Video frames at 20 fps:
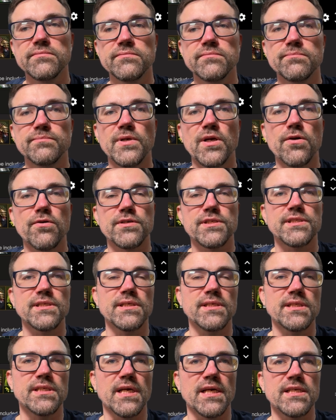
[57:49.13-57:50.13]
because
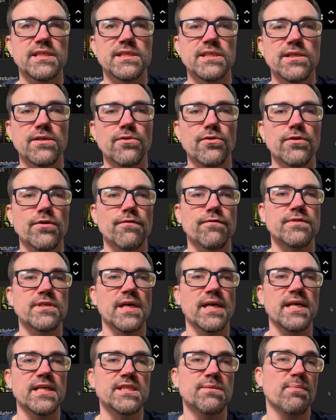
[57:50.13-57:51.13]
it has a lot of the
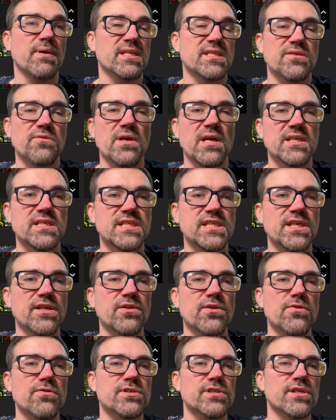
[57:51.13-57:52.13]
heads, but you can still
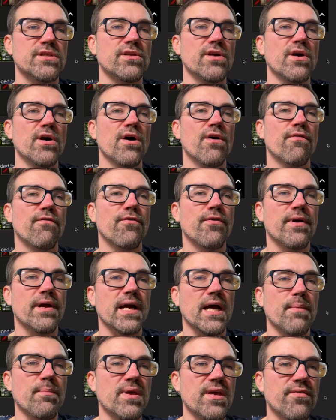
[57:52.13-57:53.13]
use it for
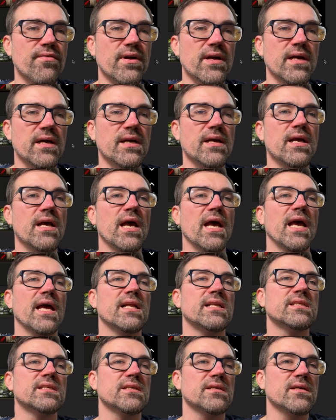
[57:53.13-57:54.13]
Chimera, and